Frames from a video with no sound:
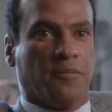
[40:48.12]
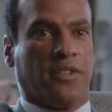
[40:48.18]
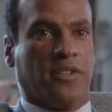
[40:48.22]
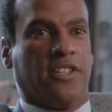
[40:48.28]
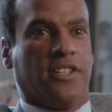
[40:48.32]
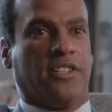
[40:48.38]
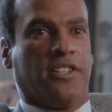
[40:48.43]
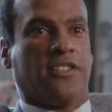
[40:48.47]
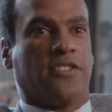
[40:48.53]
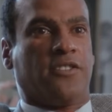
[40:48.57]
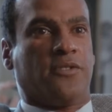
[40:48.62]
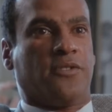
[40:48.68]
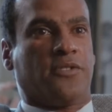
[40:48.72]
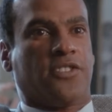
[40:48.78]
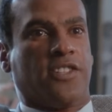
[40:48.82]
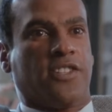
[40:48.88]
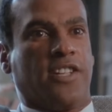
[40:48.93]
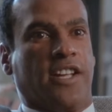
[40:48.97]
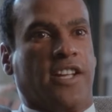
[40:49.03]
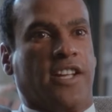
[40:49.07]
political
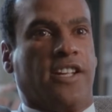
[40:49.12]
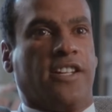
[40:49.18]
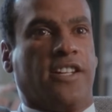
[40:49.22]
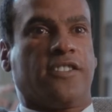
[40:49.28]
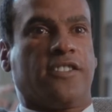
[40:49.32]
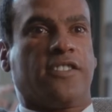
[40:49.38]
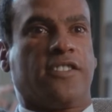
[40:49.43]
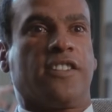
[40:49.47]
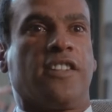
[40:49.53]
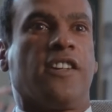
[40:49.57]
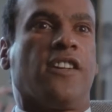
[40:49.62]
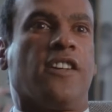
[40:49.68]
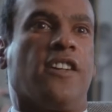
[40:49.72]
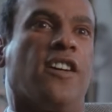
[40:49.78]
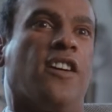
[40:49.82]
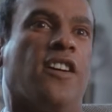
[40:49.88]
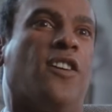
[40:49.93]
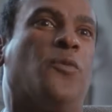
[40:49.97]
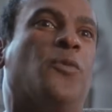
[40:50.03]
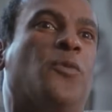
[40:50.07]
stance
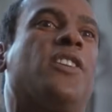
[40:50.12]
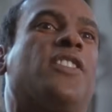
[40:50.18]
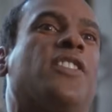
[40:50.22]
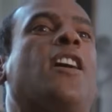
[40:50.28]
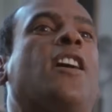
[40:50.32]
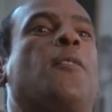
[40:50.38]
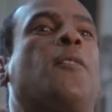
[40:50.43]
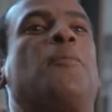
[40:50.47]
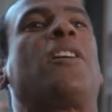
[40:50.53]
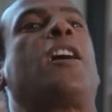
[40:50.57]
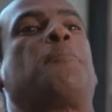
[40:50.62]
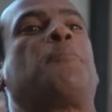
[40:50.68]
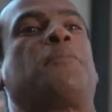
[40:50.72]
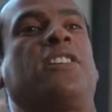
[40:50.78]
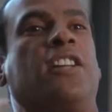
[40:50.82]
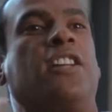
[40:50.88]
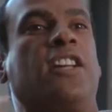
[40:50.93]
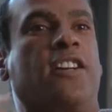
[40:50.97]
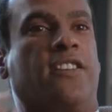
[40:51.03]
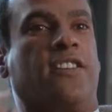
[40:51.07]
with our
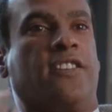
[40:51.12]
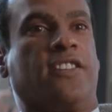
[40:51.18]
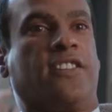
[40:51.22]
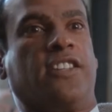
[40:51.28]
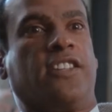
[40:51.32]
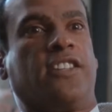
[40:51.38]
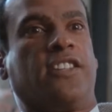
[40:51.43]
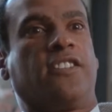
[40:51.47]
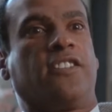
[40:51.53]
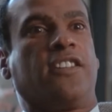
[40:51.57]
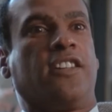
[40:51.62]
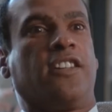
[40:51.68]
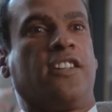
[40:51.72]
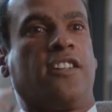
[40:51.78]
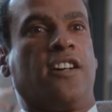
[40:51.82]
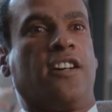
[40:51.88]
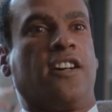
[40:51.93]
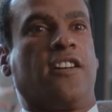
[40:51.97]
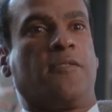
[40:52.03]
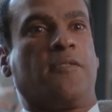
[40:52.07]
popularity
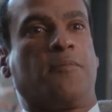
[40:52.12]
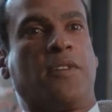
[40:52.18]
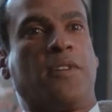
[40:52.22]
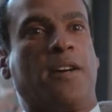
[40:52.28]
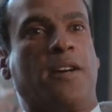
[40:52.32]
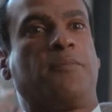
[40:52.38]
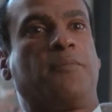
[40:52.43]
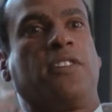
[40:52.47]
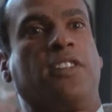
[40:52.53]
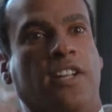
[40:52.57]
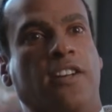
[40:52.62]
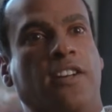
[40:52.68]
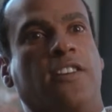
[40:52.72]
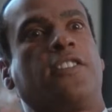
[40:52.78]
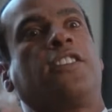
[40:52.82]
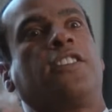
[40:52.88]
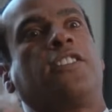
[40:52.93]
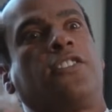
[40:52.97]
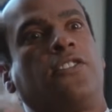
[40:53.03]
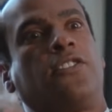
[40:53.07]

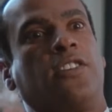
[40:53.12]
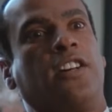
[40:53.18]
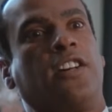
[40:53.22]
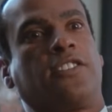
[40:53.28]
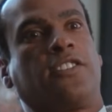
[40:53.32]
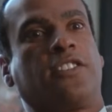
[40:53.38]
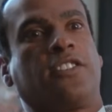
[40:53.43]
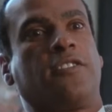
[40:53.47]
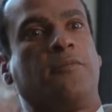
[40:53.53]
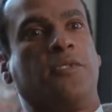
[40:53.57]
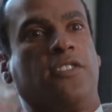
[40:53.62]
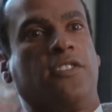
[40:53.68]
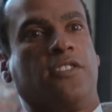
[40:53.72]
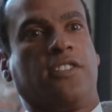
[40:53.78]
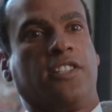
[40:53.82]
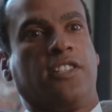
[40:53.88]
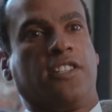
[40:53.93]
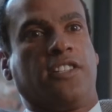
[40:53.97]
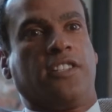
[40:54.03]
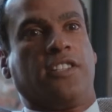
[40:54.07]
throughout the
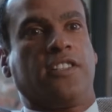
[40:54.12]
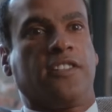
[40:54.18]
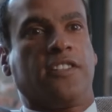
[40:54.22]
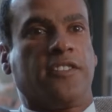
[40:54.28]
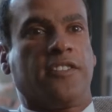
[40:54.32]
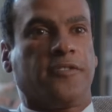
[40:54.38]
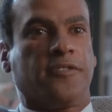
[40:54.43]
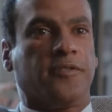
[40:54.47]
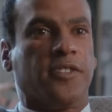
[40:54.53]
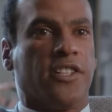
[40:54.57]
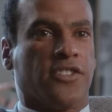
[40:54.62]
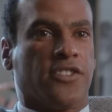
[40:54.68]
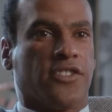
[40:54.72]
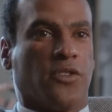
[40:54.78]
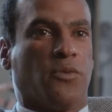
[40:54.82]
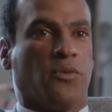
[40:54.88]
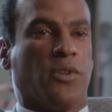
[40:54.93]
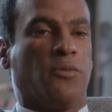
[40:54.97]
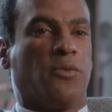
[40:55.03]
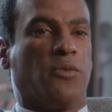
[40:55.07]
community.
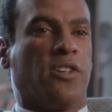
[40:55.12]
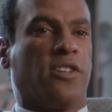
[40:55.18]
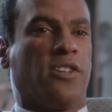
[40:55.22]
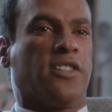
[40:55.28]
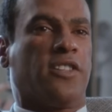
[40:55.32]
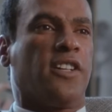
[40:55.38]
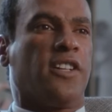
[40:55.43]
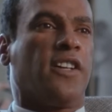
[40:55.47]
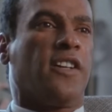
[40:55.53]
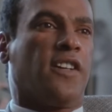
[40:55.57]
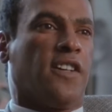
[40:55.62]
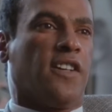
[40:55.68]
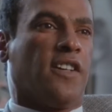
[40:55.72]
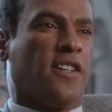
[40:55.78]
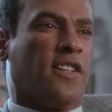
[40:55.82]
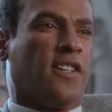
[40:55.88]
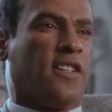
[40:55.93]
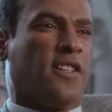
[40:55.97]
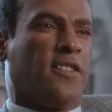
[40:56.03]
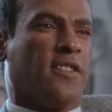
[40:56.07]
So we weren't
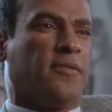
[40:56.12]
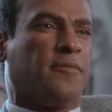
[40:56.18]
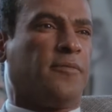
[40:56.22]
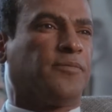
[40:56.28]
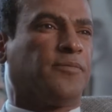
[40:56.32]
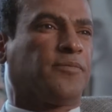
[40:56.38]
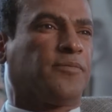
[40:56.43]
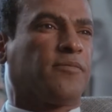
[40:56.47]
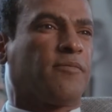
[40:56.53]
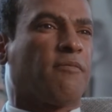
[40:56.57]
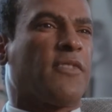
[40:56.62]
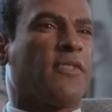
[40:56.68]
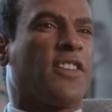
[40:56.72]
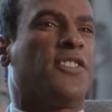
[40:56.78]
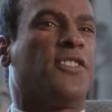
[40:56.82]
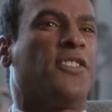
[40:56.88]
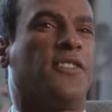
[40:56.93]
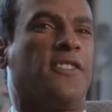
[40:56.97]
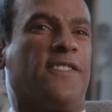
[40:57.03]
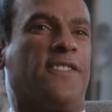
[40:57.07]

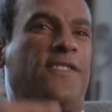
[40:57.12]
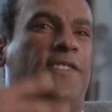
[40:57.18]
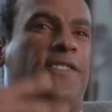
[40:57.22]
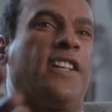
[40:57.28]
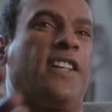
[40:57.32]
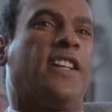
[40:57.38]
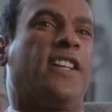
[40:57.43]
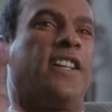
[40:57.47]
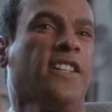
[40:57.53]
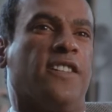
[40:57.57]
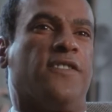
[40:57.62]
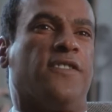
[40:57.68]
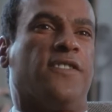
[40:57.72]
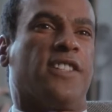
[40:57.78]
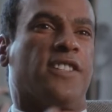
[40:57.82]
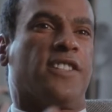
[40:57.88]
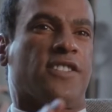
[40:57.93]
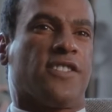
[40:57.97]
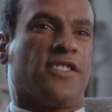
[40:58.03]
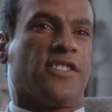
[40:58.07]
too afraid of
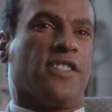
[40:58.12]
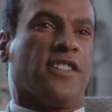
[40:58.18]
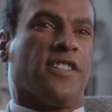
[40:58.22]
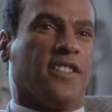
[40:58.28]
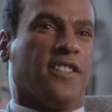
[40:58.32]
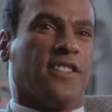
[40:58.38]
his